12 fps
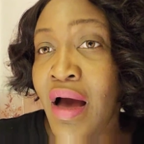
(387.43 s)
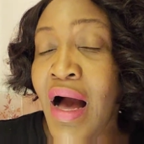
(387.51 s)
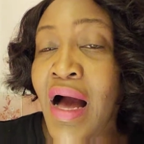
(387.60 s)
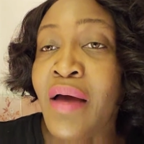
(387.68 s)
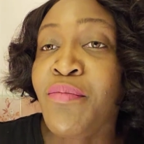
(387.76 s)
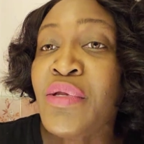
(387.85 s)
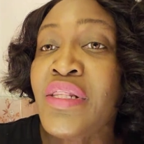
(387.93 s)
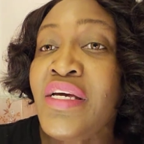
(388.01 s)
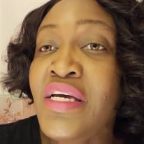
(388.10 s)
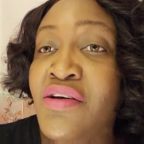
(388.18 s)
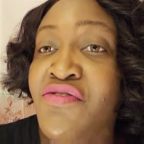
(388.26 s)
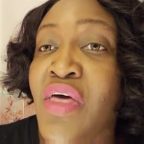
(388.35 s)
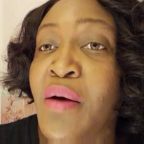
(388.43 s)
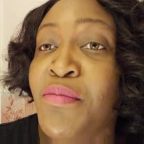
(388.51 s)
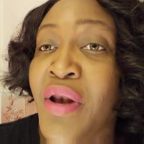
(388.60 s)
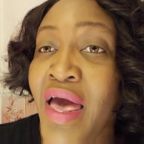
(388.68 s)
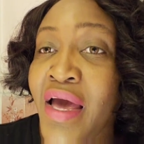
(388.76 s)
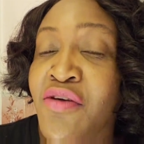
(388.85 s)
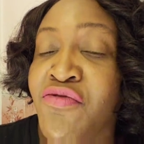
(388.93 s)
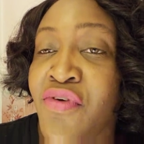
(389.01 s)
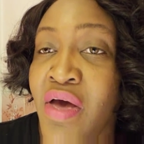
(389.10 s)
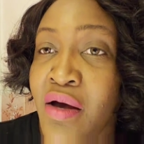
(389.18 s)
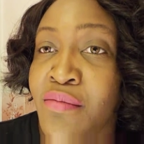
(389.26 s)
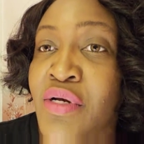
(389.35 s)
I believe that black
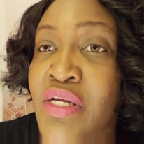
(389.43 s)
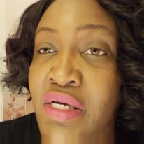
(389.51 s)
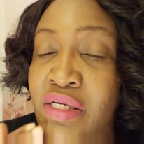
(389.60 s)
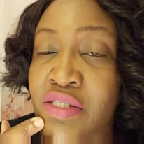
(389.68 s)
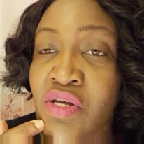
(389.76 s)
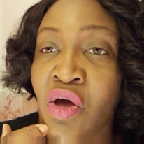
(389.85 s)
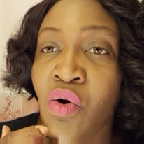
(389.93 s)
families